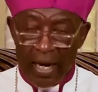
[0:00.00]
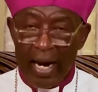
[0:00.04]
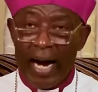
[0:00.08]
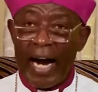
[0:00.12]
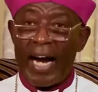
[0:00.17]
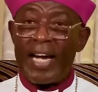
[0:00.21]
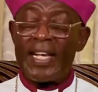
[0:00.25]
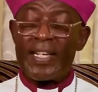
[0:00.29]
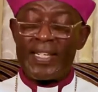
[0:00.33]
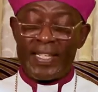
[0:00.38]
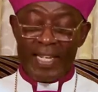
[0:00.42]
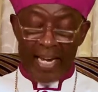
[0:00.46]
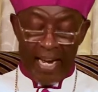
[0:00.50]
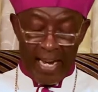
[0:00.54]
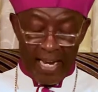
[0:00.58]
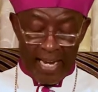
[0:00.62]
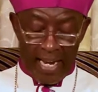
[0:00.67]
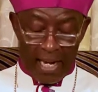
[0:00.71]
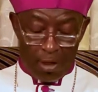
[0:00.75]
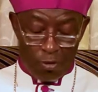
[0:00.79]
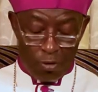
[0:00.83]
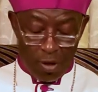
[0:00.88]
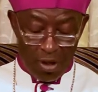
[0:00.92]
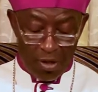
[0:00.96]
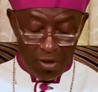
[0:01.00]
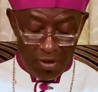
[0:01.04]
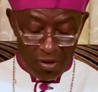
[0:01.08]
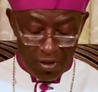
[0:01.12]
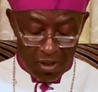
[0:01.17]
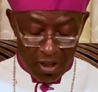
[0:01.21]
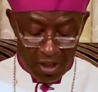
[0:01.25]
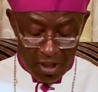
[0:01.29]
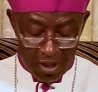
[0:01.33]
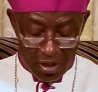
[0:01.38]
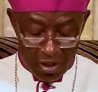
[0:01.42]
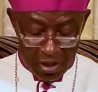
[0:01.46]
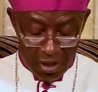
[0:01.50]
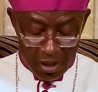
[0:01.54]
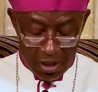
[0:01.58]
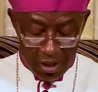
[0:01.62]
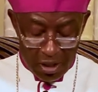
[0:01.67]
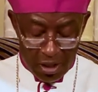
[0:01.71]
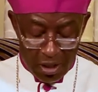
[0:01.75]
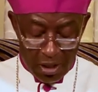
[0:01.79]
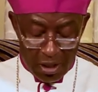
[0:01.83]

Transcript: Isaiah 26,